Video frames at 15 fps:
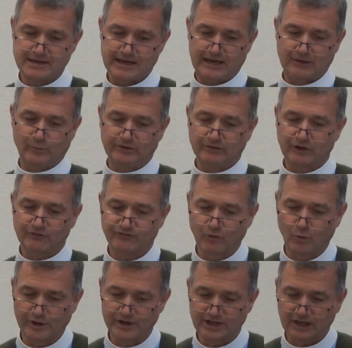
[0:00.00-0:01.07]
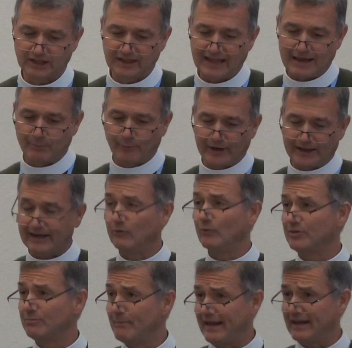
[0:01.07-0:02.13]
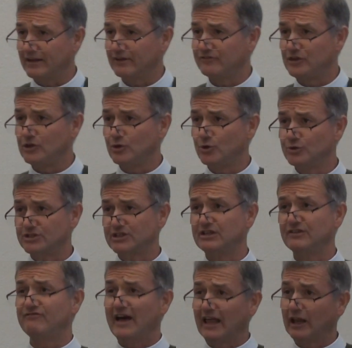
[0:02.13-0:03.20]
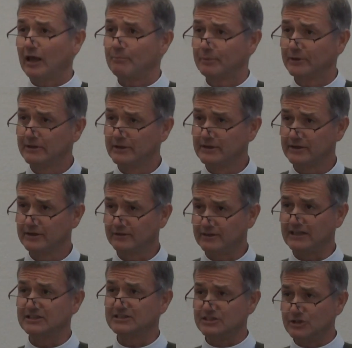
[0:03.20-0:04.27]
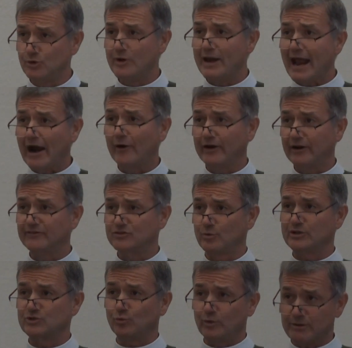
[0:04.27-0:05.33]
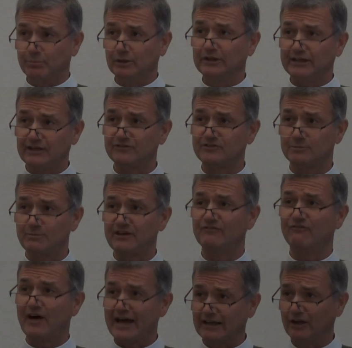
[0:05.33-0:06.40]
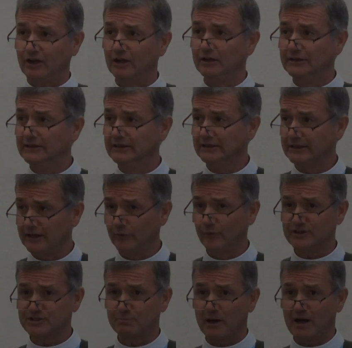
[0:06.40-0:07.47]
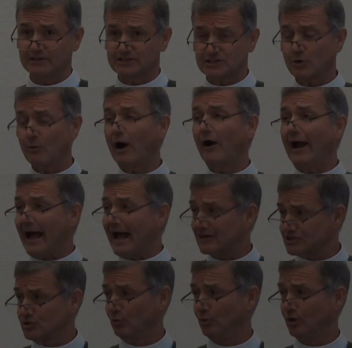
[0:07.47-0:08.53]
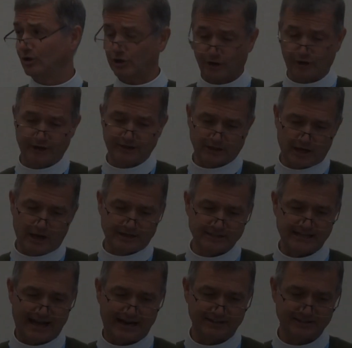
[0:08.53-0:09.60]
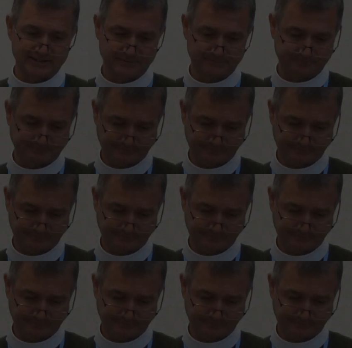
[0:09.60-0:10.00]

and we look forward to collaborating with many of you to develop these new narratives which we believe to be vital in response to our actual current context.